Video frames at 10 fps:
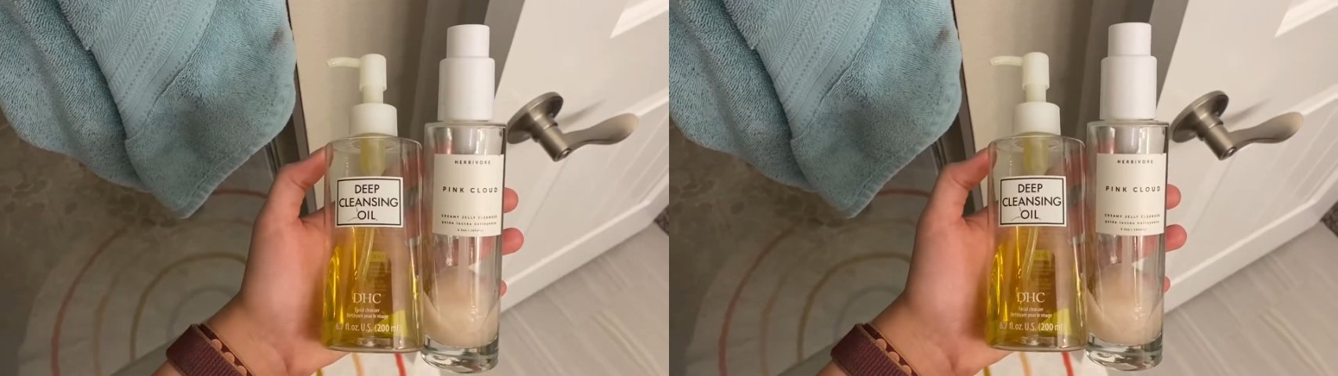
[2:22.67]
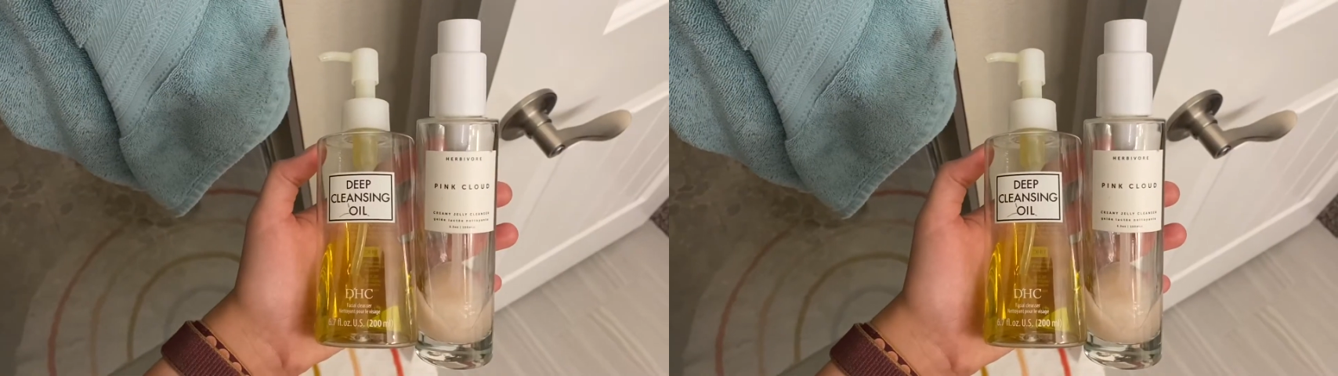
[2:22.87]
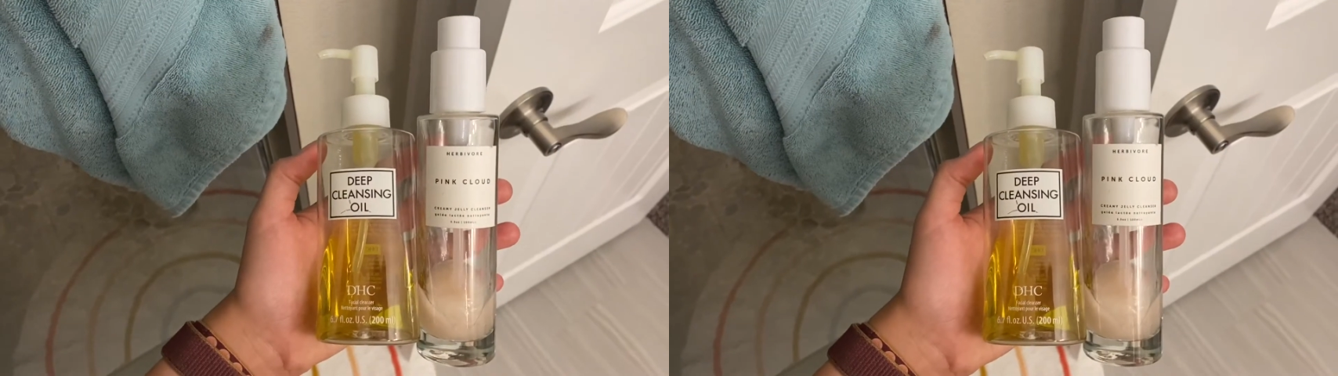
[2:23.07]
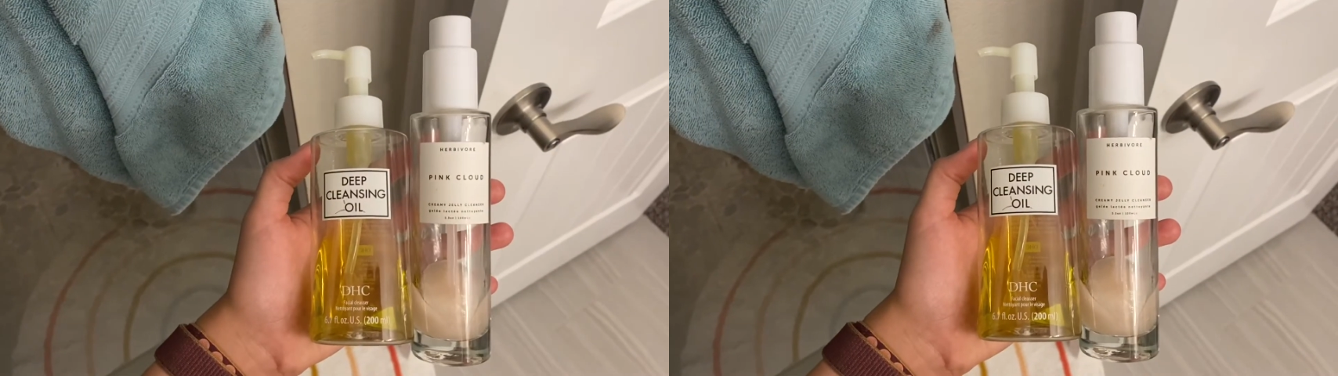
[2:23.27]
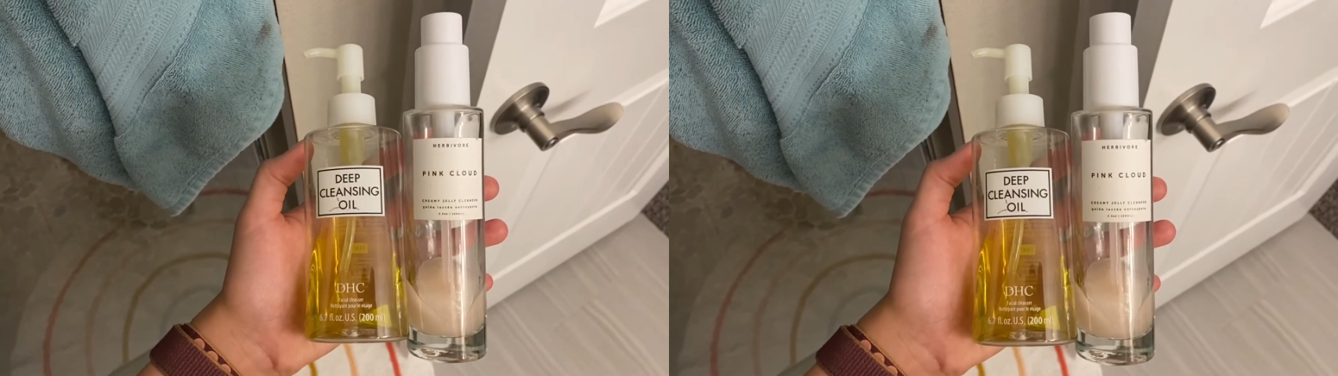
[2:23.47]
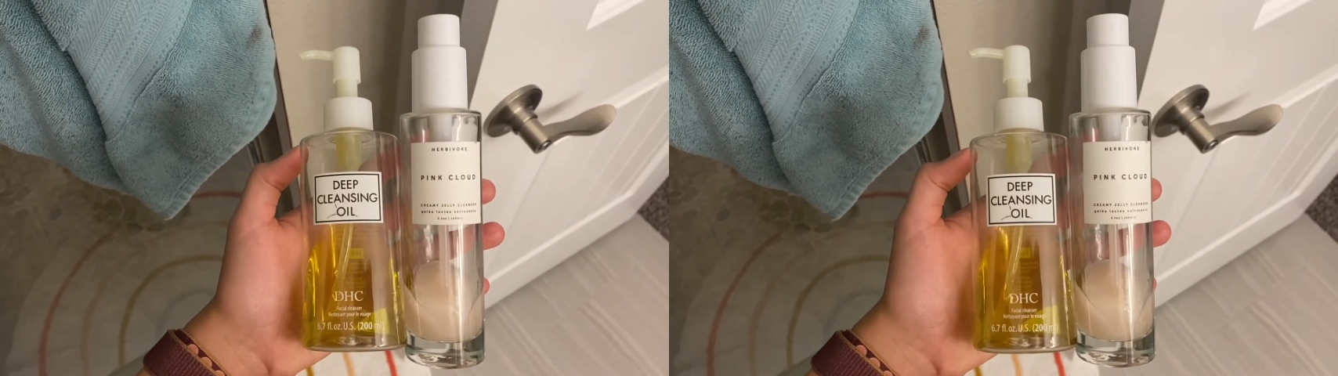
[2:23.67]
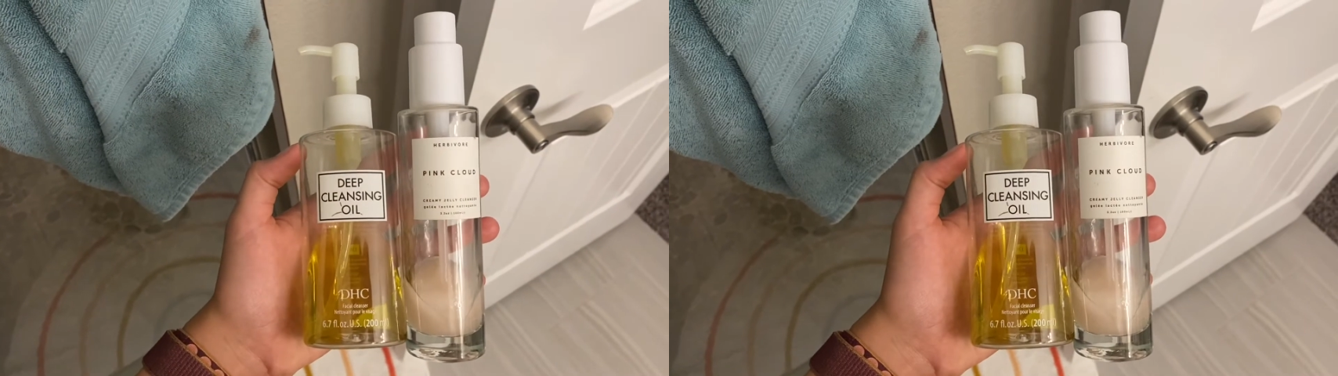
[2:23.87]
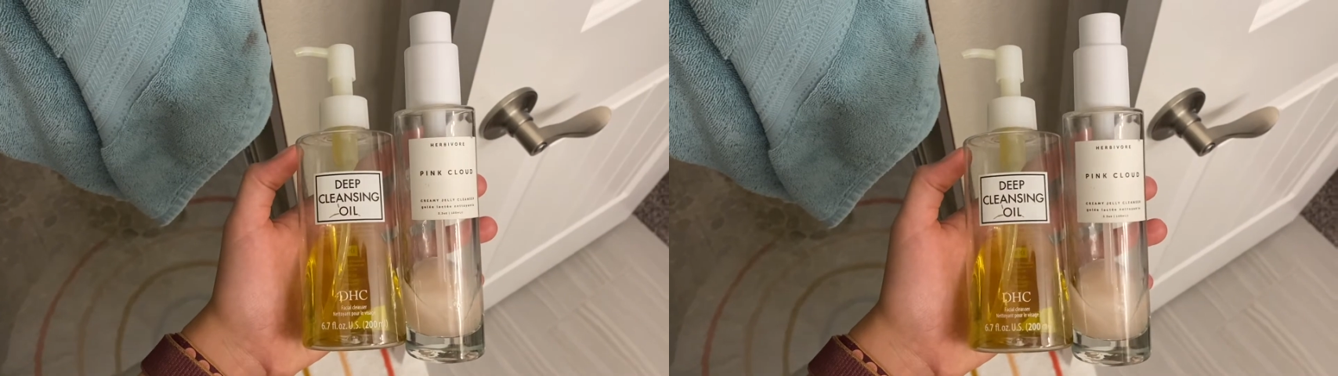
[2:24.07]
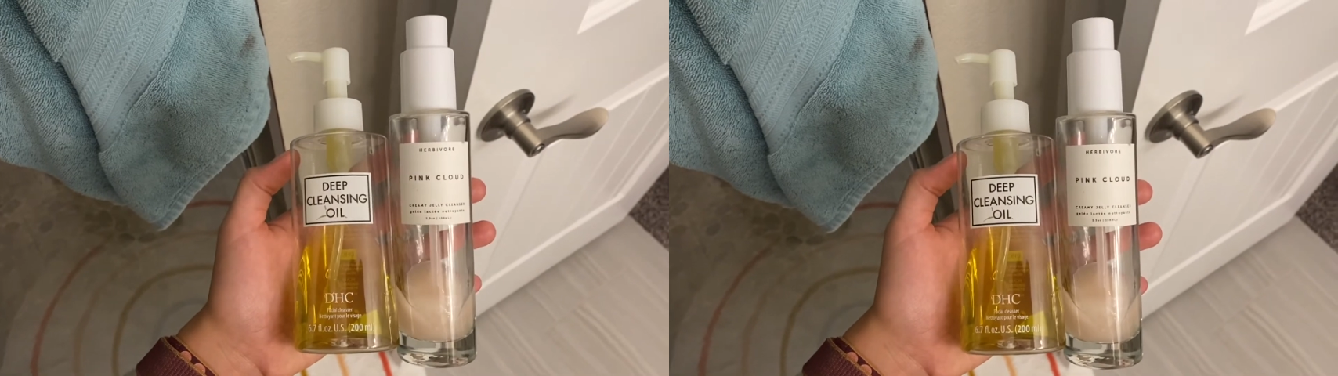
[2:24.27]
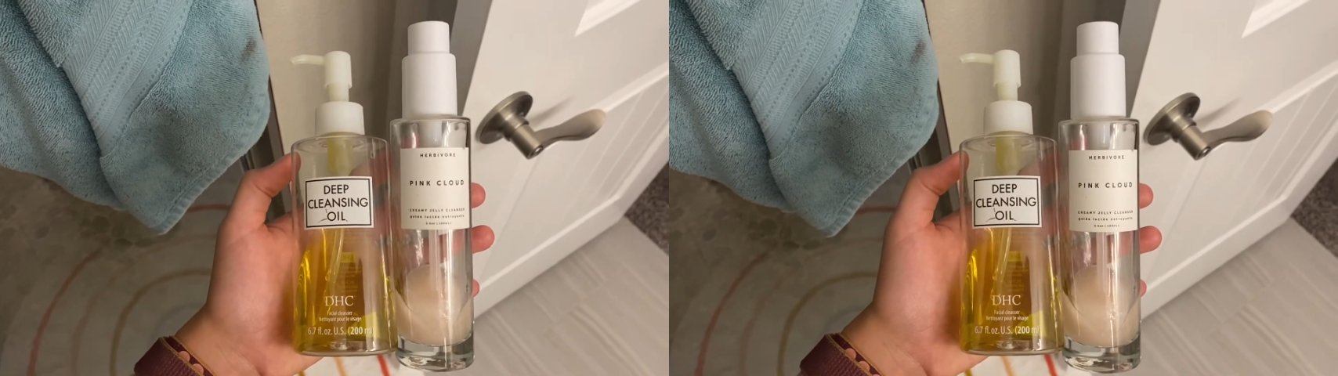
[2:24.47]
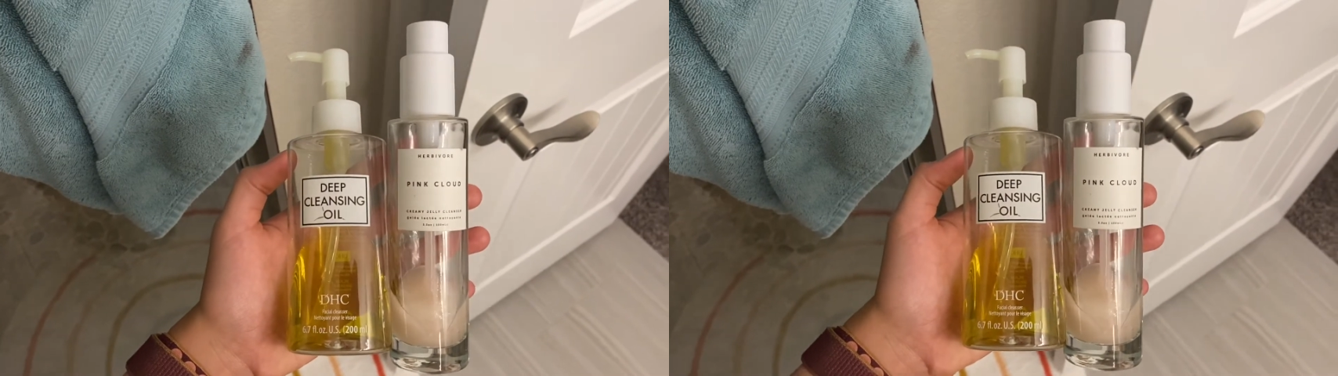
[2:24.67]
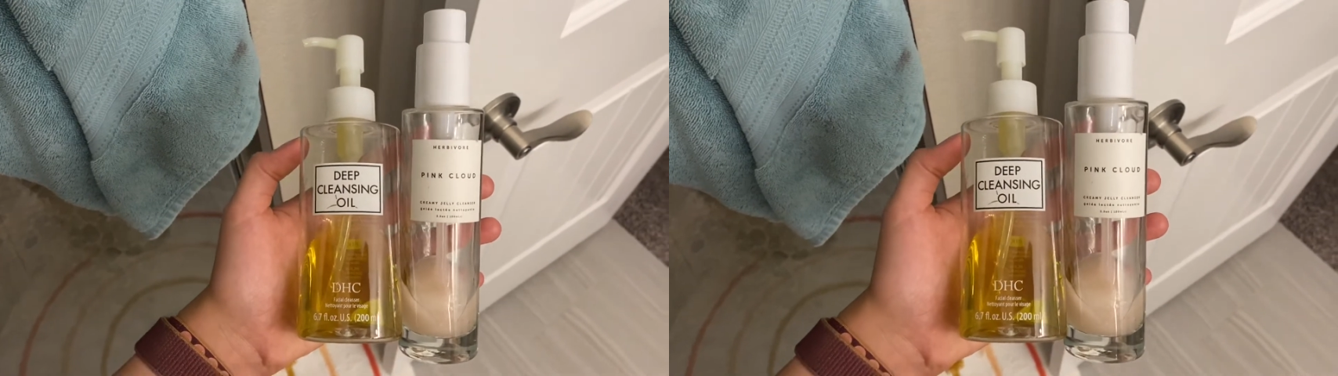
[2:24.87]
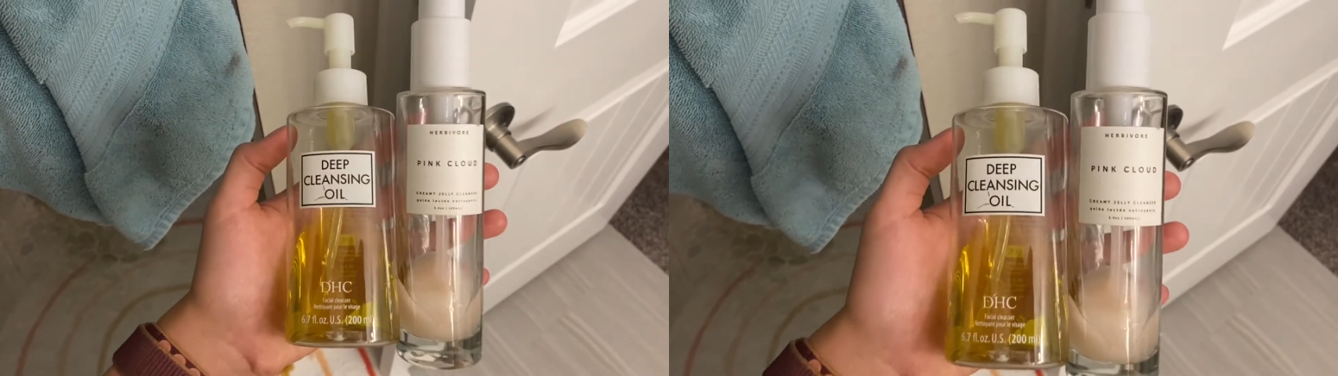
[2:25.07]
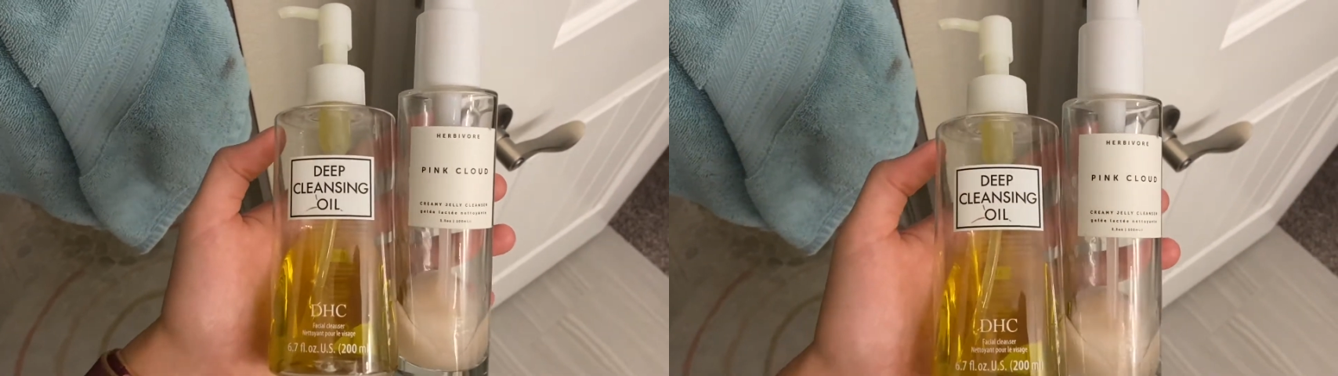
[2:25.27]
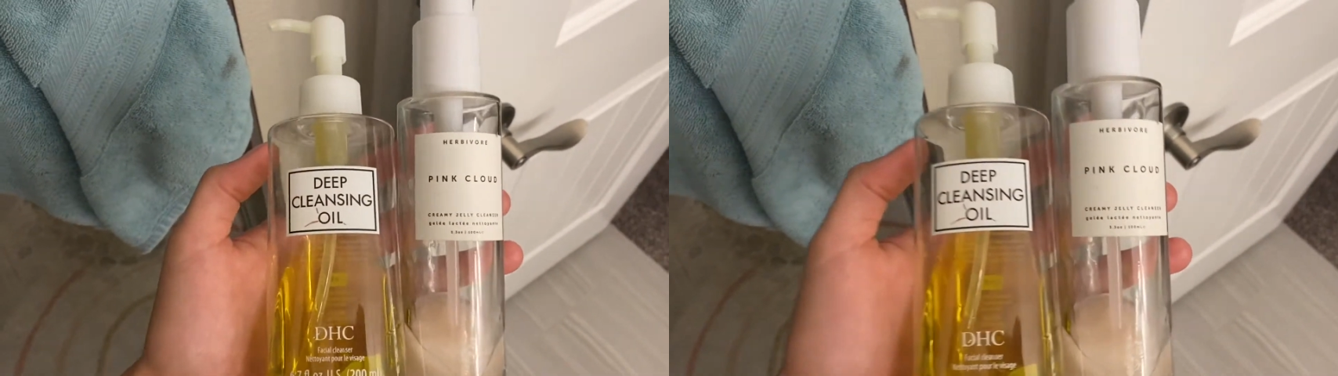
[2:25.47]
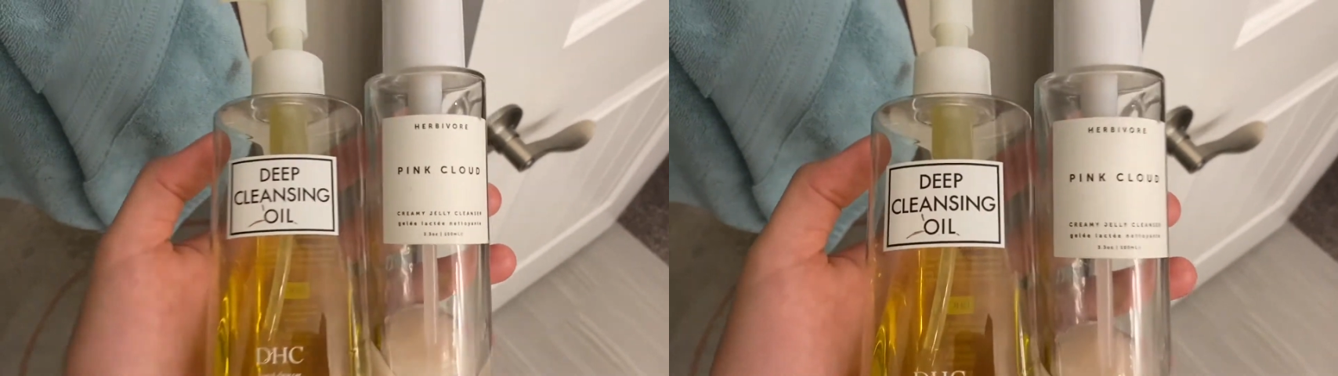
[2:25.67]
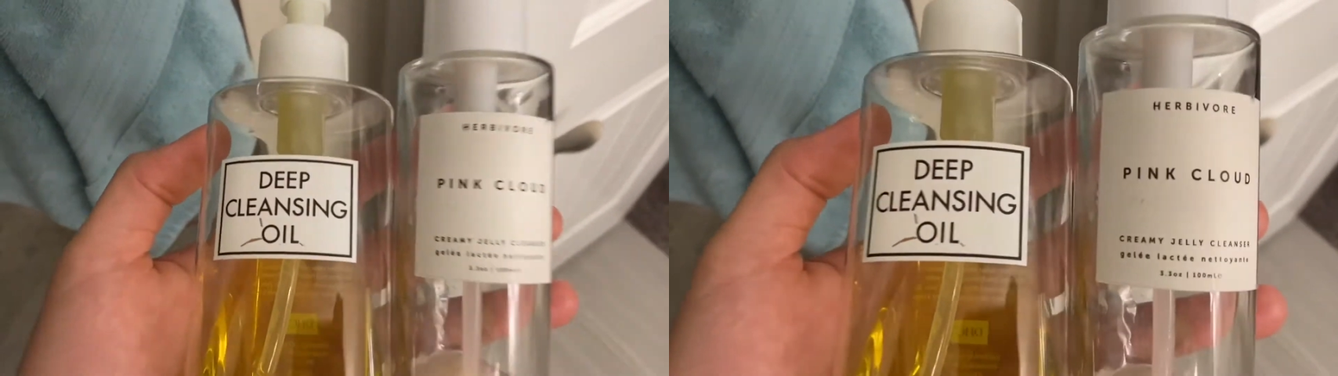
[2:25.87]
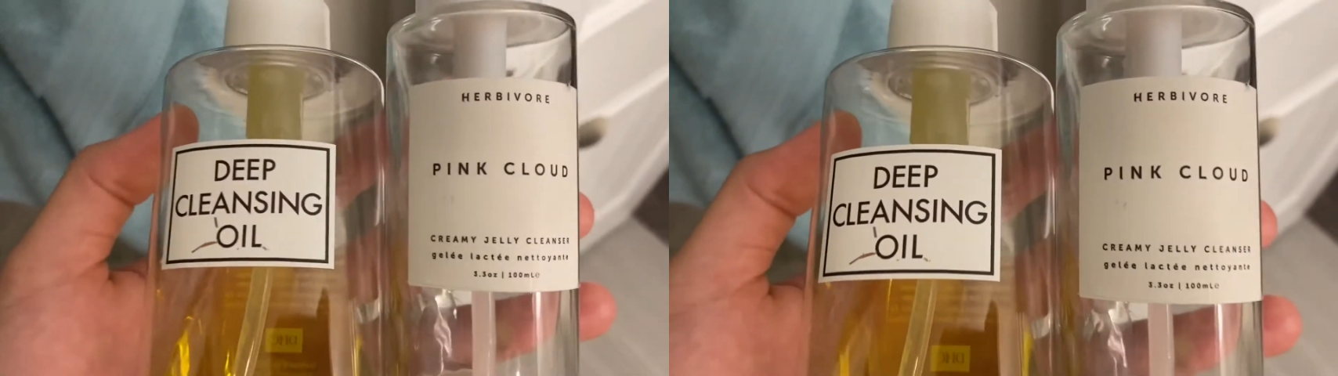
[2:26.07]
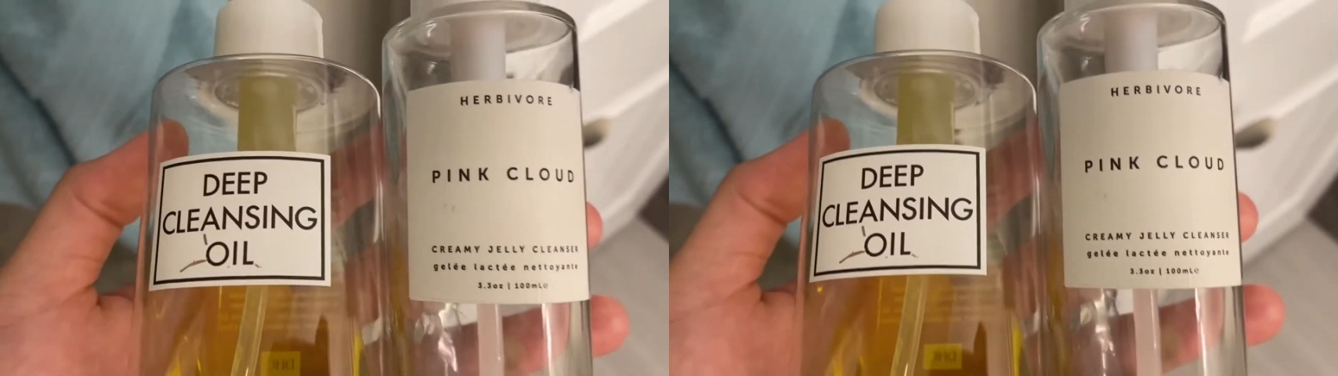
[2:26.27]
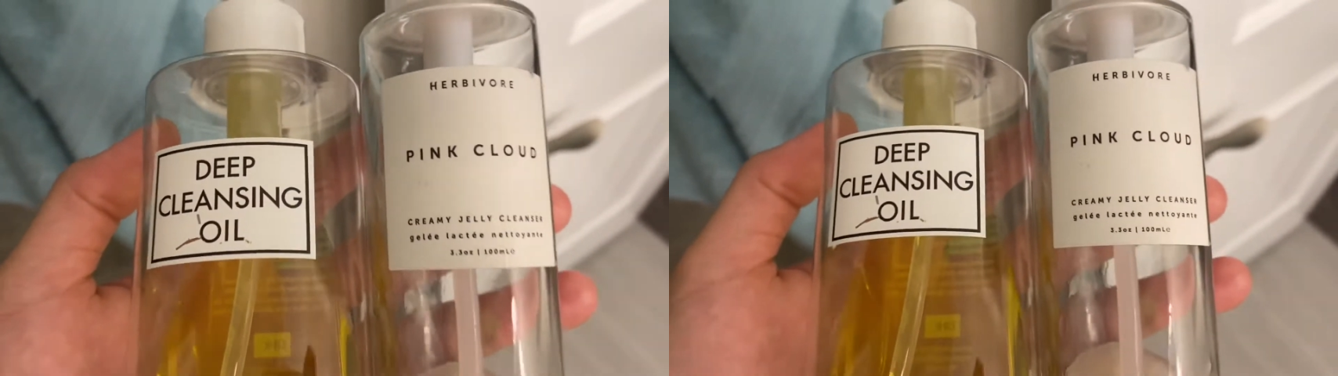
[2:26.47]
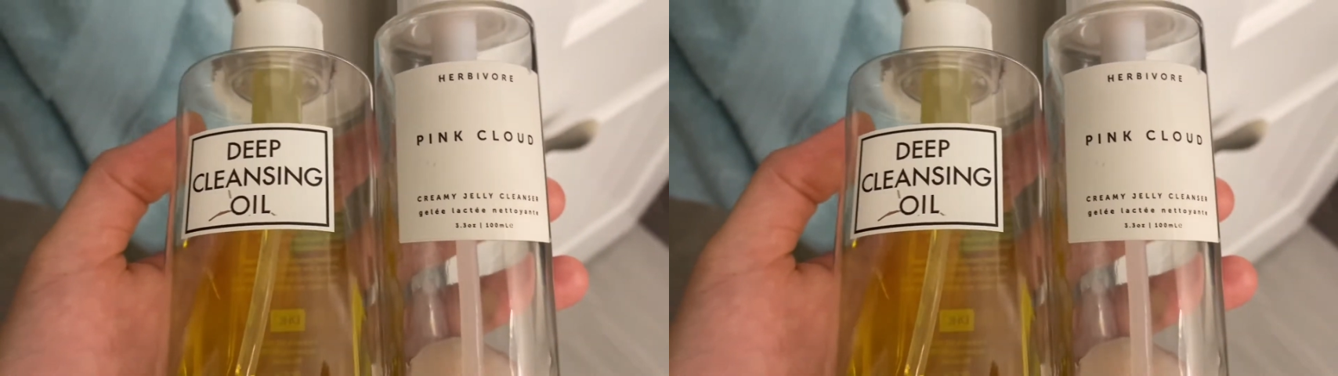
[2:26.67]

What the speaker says: No face is visible, so there are no lips to read.